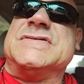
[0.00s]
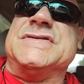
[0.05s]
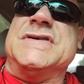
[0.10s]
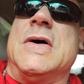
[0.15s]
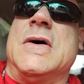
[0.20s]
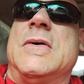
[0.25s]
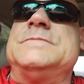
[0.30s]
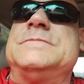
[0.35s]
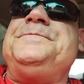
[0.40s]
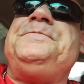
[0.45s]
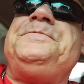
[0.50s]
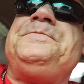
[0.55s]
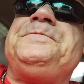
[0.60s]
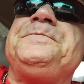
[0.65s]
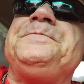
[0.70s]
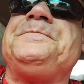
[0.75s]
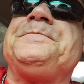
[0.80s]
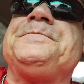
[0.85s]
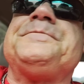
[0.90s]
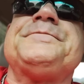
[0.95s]
So
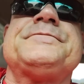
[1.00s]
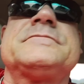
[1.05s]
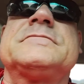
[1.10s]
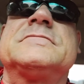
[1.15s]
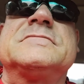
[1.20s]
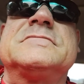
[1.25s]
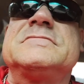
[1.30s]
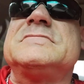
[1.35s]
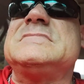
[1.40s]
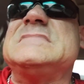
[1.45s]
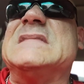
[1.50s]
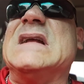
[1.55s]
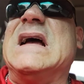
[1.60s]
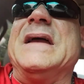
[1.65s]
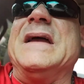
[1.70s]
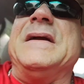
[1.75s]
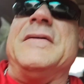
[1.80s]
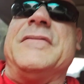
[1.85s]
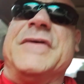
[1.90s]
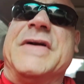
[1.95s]

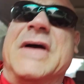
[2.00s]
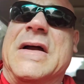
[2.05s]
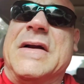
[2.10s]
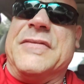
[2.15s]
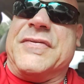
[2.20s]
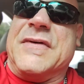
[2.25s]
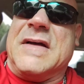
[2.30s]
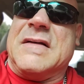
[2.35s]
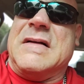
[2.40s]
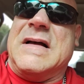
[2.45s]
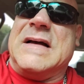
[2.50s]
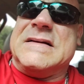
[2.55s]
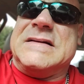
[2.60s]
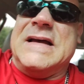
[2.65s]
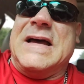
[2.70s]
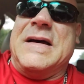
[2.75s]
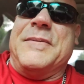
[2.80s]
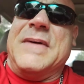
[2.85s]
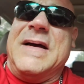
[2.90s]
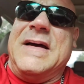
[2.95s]
I never done anything like
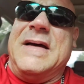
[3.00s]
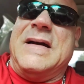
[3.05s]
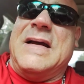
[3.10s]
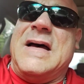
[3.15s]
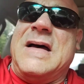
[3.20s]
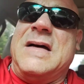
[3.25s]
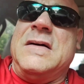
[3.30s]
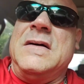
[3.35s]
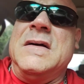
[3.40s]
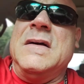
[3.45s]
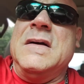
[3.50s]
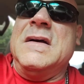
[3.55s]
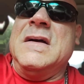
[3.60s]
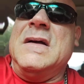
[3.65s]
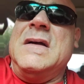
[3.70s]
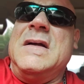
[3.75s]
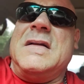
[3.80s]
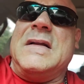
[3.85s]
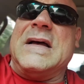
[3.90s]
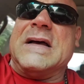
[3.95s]
that, man.
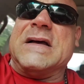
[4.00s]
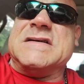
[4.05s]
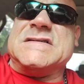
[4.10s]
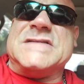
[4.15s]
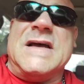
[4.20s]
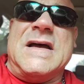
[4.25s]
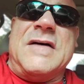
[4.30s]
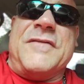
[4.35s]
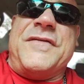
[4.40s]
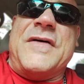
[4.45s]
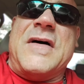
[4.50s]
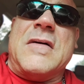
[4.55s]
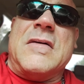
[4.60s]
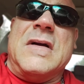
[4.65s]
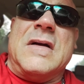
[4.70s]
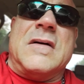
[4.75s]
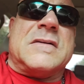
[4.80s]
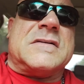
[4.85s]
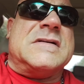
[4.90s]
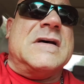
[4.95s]
I, like I say, I fought a
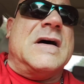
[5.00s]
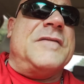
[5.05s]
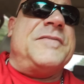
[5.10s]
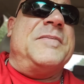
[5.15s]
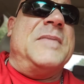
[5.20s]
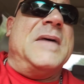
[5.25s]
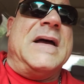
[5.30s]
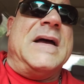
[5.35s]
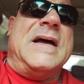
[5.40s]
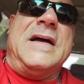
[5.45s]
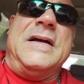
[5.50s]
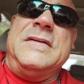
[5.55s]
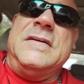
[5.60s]
little tough, man.